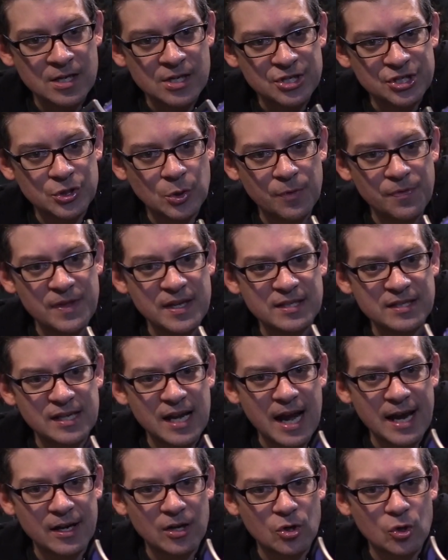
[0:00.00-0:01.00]
So this
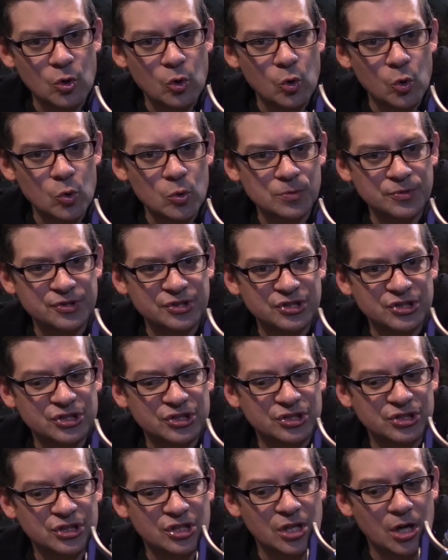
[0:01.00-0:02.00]
kind of cool
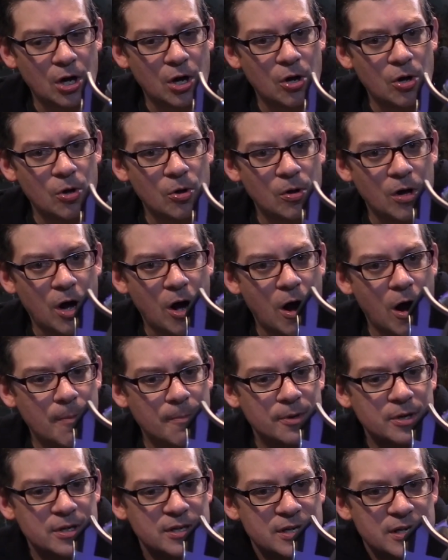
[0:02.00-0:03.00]
skull
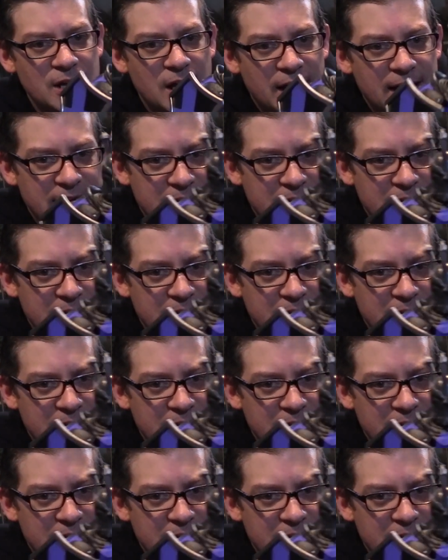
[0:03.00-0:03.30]
armored knight